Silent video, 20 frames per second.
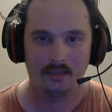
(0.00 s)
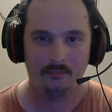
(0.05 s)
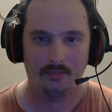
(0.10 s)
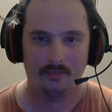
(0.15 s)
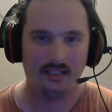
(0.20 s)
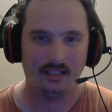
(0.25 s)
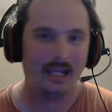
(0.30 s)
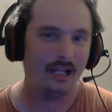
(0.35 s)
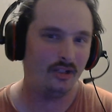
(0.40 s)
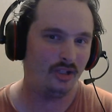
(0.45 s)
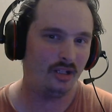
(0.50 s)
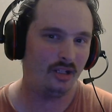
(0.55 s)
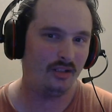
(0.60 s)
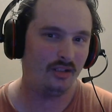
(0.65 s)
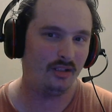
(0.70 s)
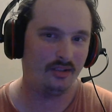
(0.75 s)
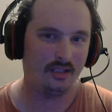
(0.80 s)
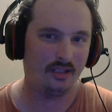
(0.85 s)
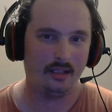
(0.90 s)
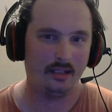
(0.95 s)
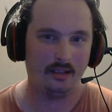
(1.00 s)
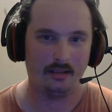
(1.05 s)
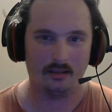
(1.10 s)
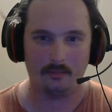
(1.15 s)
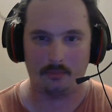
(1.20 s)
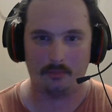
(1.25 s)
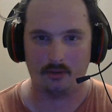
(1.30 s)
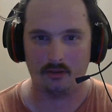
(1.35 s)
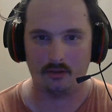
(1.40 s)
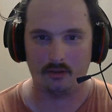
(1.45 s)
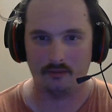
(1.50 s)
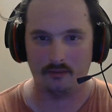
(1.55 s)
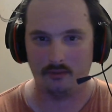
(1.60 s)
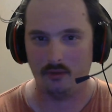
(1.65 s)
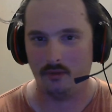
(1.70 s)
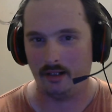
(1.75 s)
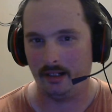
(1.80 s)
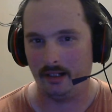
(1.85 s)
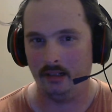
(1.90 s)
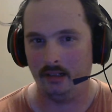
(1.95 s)
KGNZ is a part of
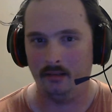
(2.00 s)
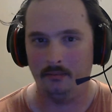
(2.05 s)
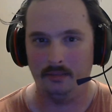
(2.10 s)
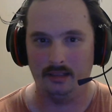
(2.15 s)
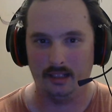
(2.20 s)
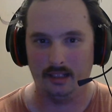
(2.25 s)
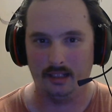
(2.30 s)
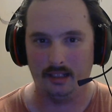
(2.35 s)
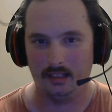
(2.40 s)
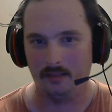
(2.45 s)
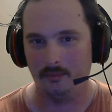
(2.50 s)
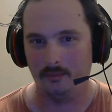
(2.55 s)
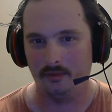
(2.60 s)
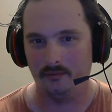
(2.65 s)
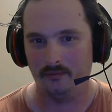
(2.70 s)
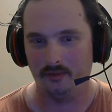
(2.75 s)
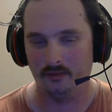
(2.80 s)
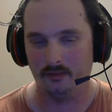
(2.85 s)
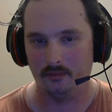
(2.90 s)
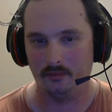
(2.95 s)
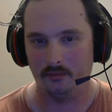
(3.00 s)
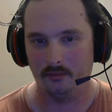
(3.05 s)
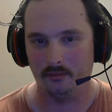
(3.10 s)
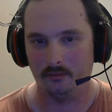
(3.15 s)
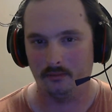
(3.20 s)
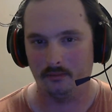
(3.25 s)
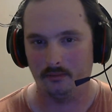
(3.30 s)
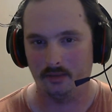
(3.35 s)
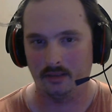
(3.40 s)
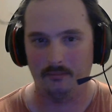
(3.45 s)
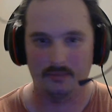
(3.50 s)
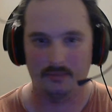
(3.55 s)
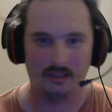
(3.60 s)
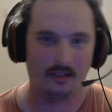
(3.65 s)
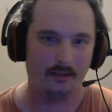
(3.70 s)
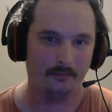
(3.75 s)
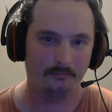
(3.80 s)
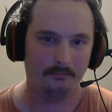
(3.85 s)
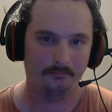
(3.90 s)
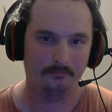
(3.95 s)
who I am and has been for some
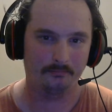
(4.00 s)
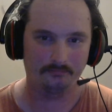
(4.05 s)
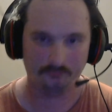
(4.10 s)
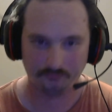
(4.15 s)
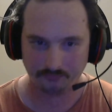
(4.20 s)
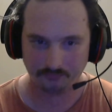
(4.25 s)
time.